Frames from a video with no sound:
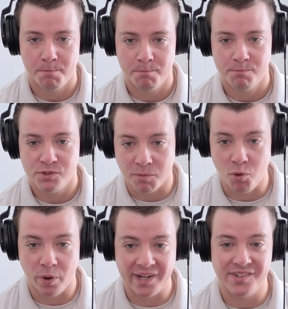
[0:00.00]
Some
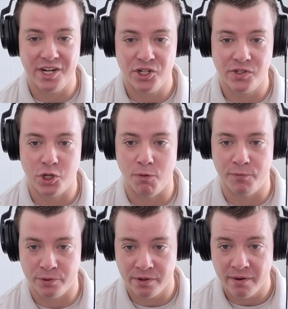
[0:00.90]
organizations go
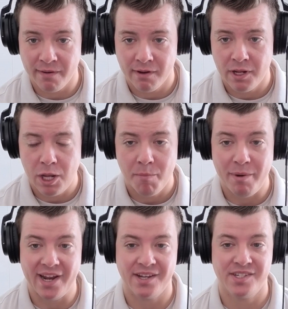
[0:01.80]
further
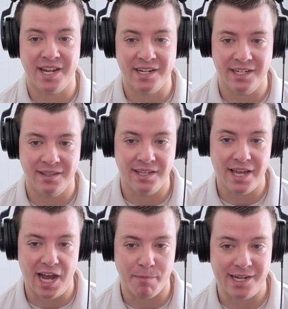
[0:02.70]
by extending
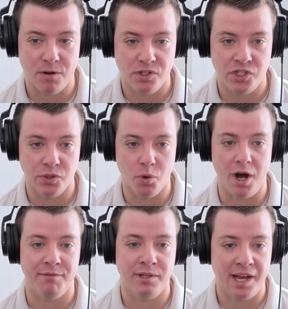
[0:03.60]
the opt-out to
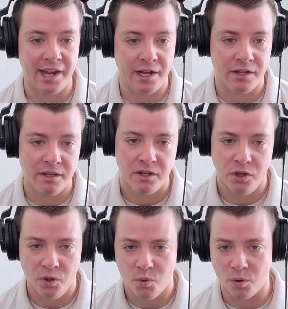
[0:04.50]
offline
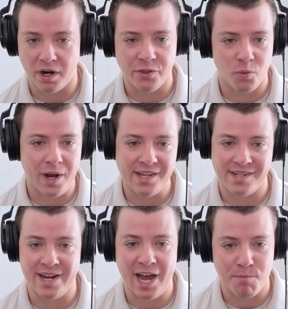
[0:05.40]
or otherwise
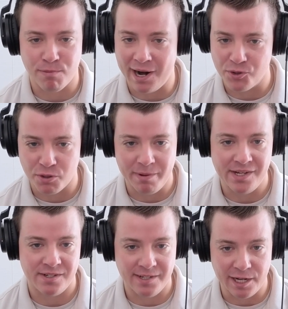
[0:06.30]

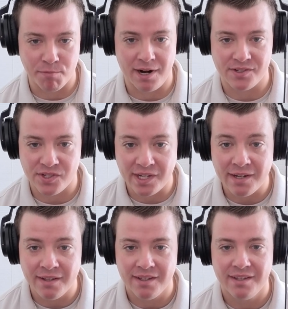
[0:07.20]
non-browser-based data
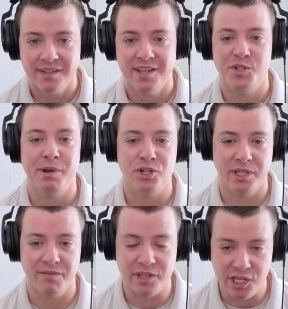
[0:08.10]
processing,
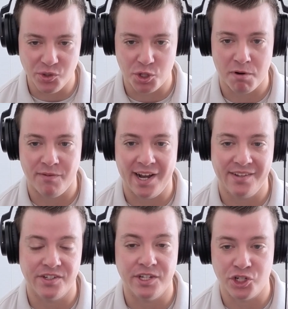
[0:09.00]
especially if the user
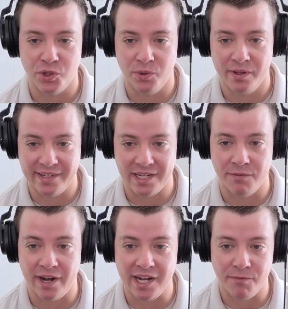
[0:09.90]
provides additional
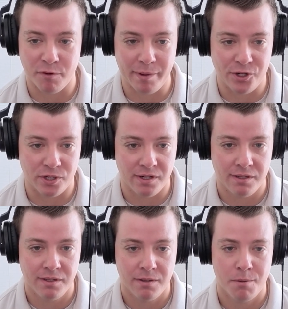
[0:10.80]
identifying information.
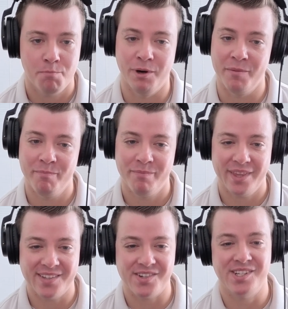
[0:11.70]
But
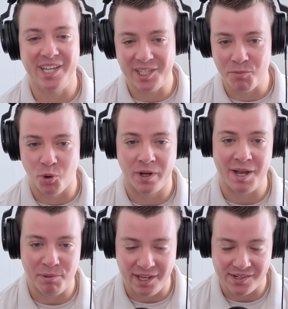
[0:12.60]
that's a slightly more
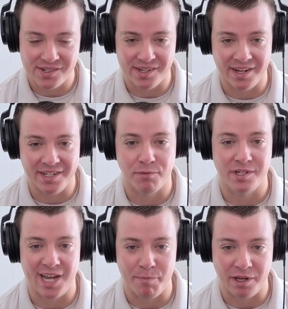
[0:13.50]
complex and
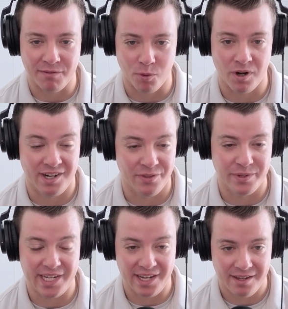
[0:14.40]
different topic for another day.